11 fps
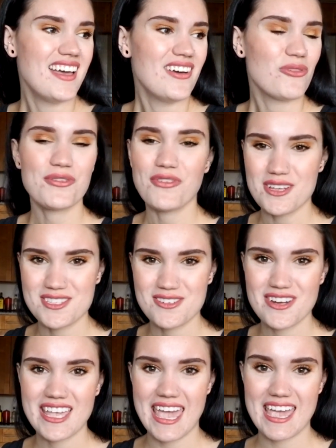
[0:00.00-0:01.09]
were
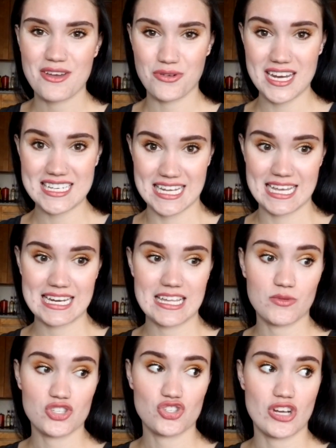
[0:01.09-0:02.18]
fostering a Great Dane and it
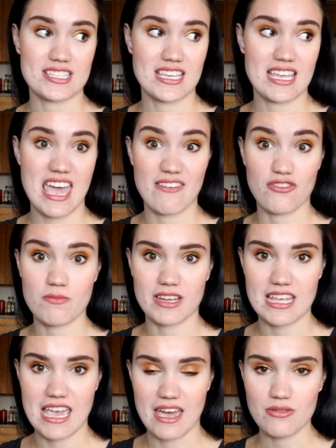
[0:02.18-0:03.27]
was stressing
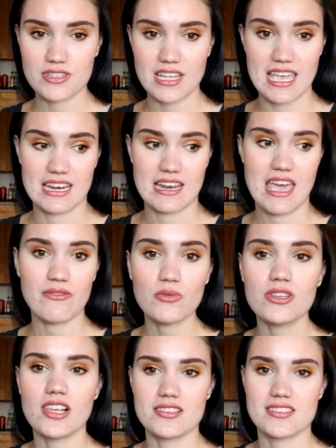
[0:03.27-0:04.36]
everybody out and
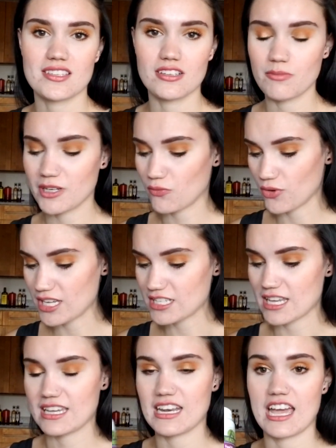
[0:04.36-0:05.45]
everyone lost a little bit of weight,
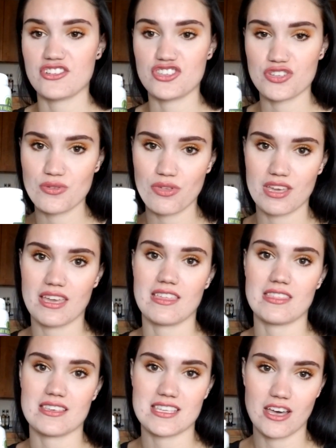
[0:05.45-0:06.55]
and I do think that
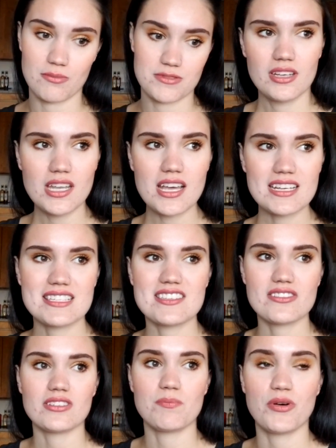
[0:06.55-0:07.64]
this helped not
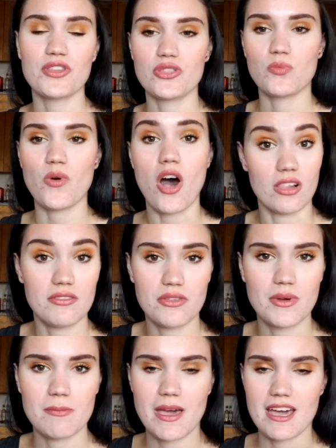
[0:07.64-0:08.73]
necessarily put put all of the
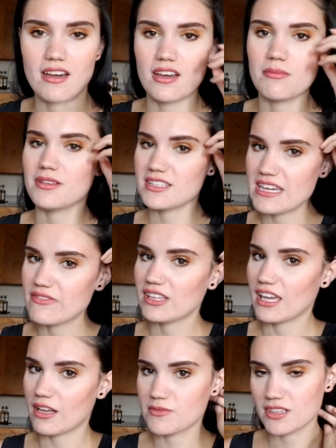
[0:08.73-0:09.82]
weight back on, but it definitely
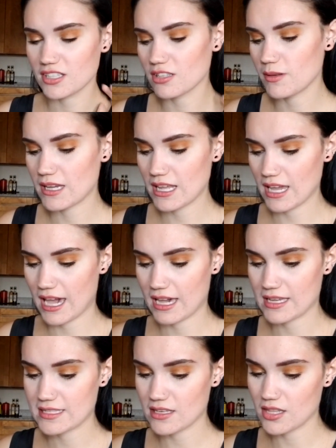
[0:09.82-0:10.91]
helped a little bit. It
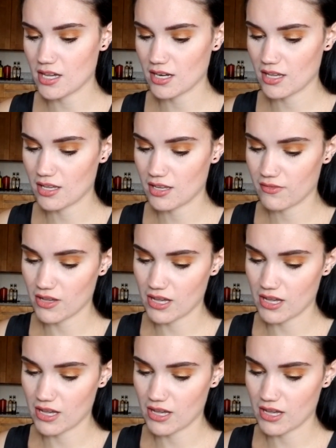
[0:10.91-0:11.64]
has a lot of,